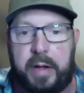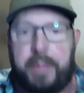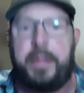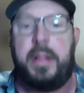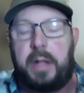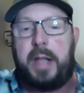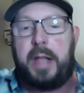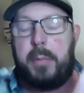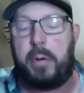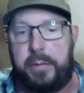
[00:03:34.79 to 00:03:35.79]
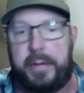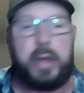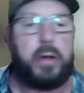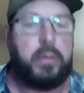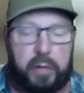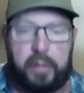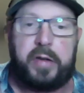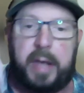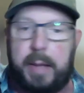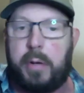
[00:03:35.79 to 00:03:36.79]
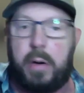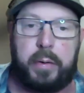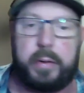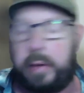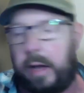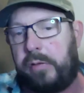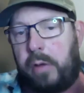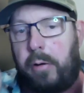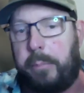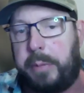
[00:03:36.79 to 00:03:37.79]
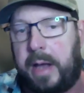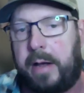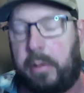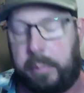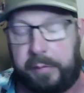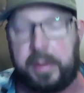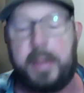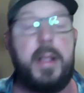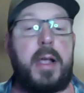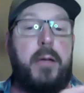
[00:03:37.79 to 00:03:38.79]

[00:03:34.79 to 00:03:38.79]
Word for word: and then let that motivate you and just keep going. Okay, so I hope that helps.